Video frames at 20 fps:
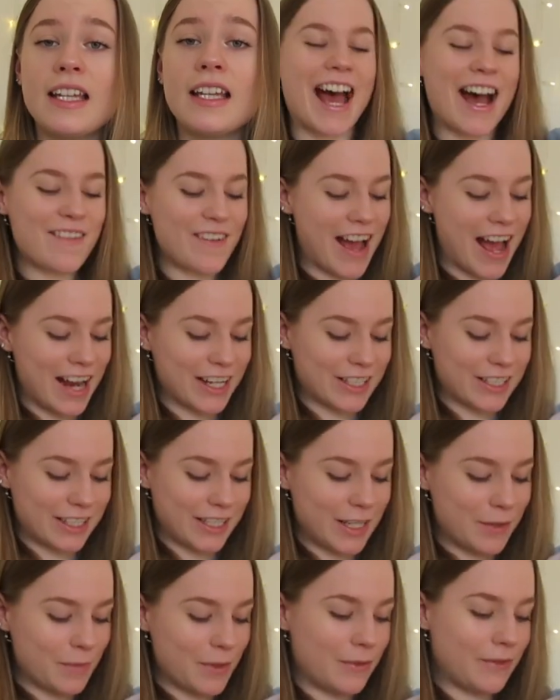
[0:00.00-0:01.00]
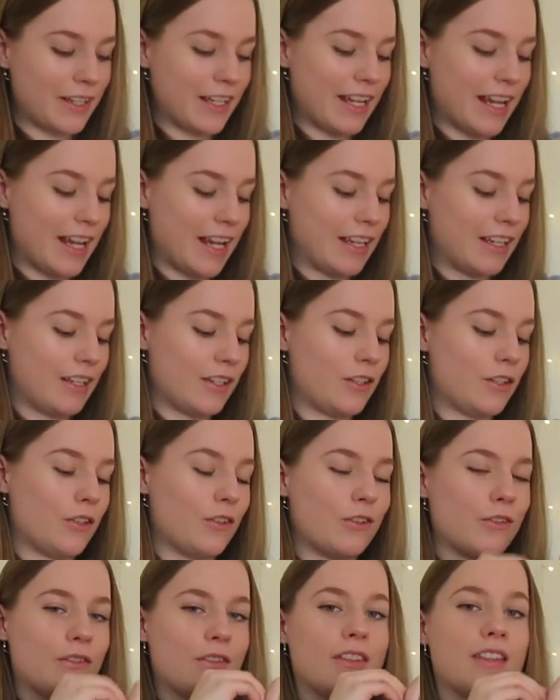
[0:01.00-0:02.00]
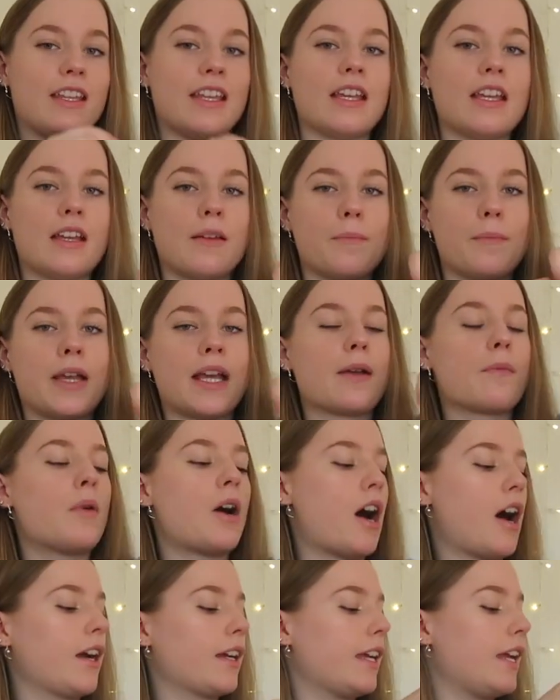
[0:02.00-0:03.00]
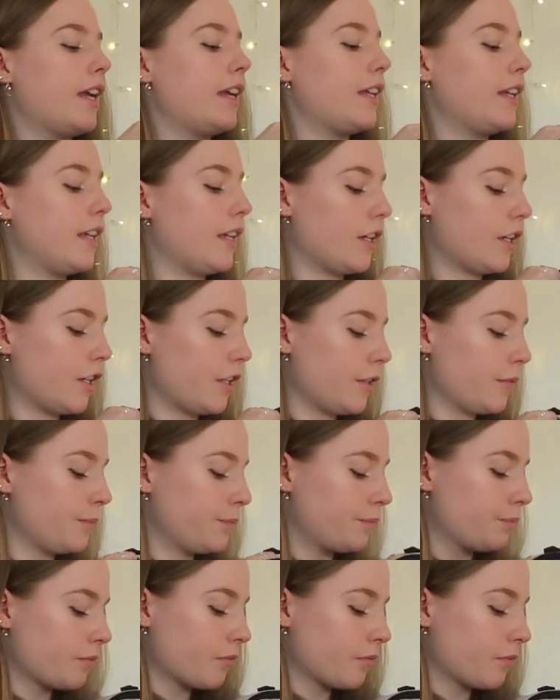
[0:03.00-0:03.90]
Now actually moving into the big pocket here.